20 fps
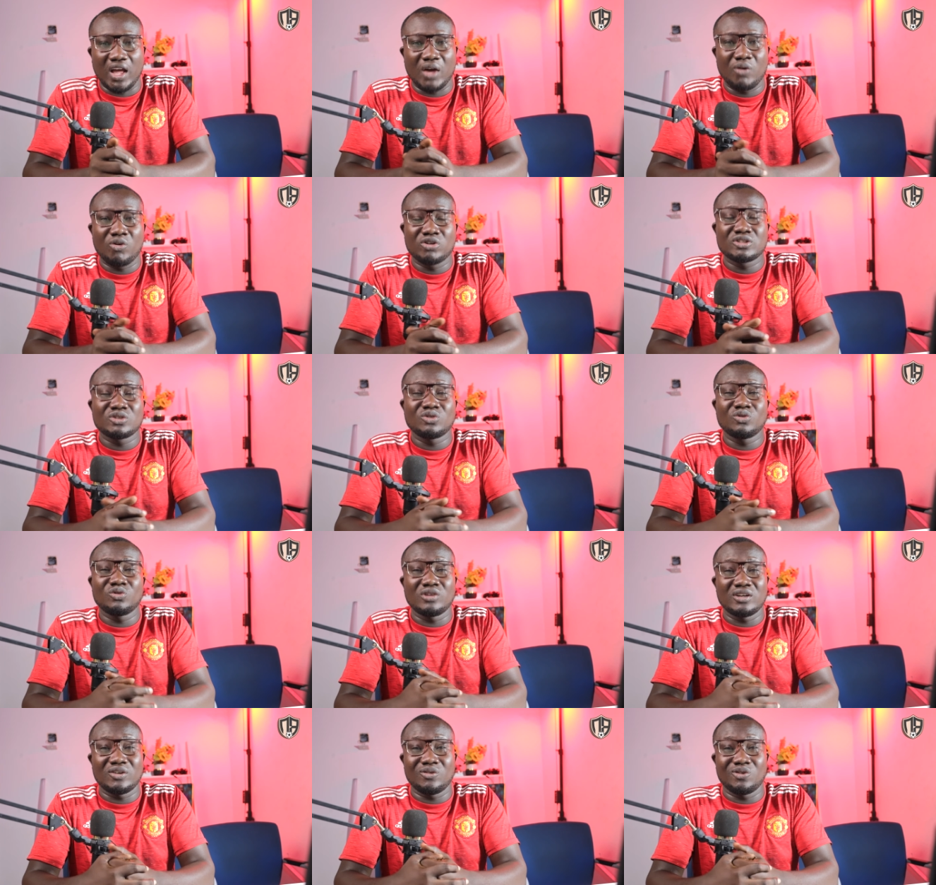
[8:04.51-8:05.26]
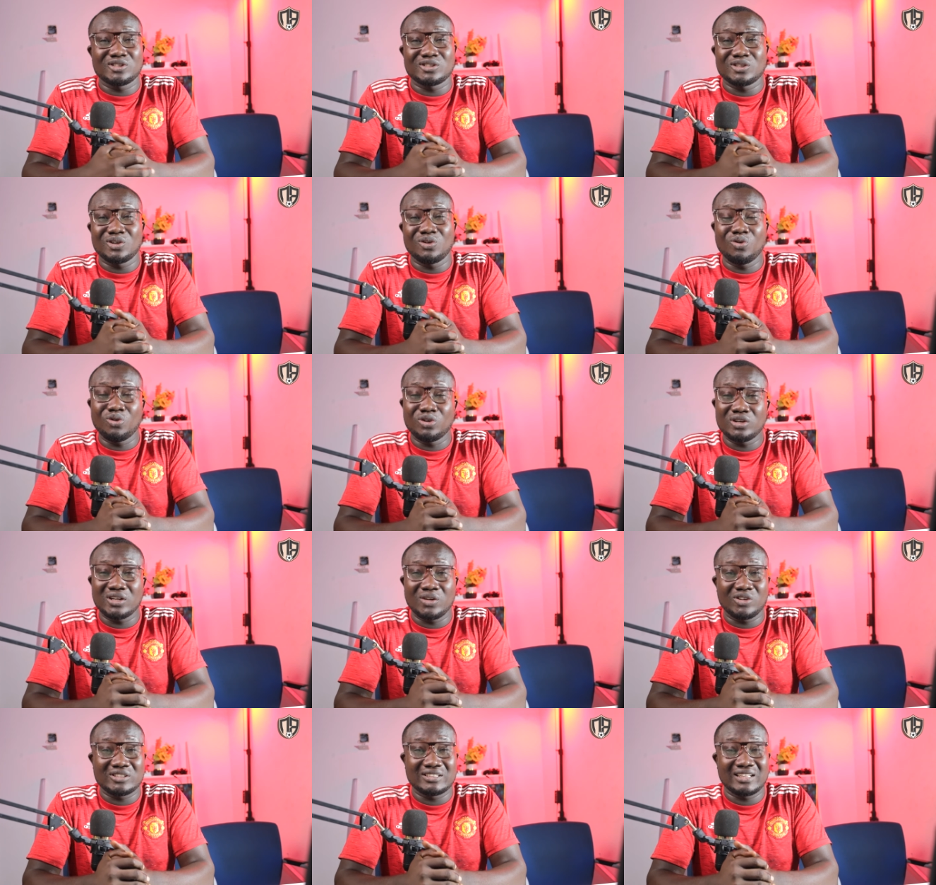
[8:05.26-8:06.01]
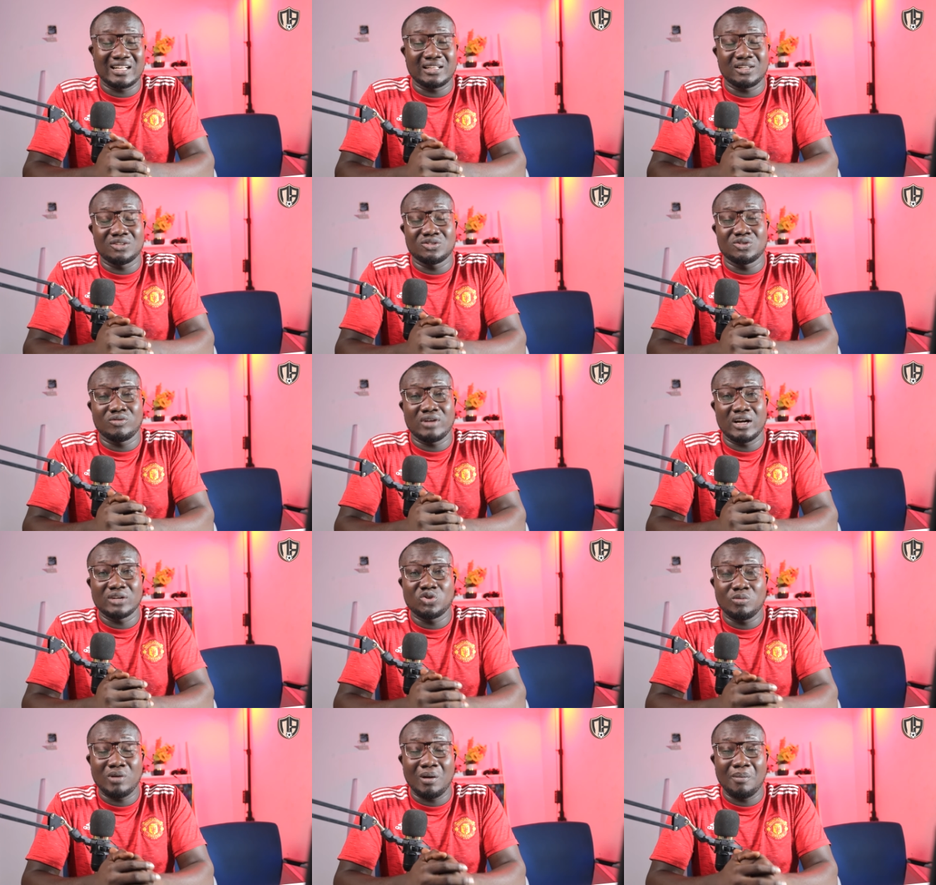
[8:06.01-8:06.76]
It wasn't. It wasn't good. It was nothing to
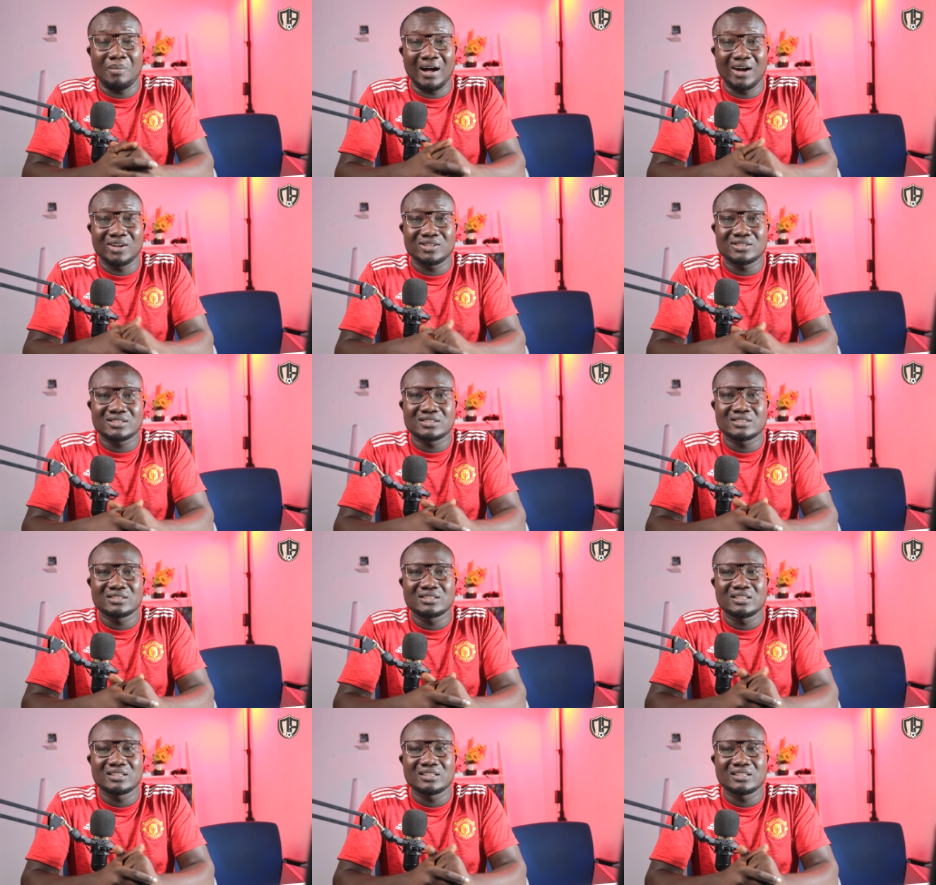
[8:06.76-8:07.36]
write home about.